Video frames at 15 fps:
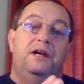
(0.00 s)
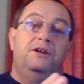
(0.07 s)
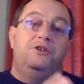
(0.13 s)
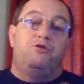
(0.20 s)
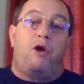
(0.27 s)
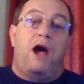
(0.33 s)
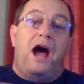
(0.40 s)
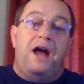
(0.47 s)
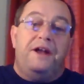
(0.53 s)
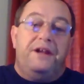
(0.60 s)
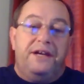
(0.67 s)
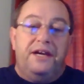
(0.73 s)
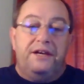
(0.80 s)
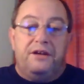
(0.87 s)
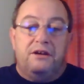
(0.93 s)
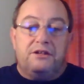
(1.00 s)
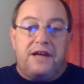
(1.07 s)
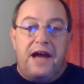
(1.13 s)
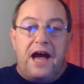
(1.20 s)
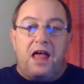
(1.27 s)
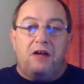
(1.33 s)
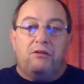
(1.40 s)
trying to get those
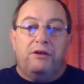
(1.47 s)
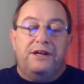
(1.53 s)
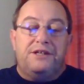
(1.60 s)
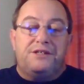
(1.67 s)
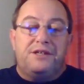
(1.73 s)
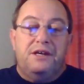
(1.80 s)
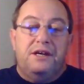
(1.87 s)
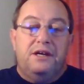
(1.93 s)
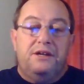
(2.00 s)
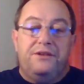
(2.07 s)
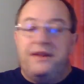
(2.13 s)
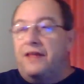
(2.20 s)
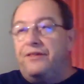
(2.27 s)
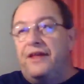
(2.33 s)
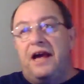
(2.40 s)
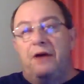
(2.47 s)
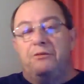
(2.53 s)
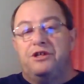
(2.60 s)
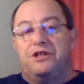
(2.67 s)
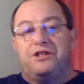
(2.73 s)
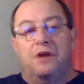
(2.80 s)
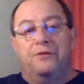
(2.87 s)
calories that I think I was
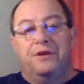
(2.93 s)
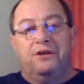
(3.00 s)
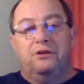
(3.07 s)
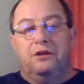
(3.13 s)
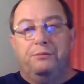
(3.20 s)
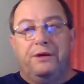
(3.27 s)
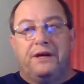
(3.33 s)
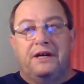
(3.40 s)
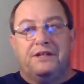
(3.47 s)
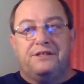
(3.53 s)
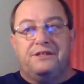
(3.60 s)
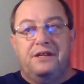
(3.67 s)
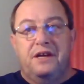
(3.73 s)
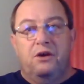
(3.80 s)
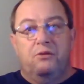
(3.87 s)
just overdoing it, because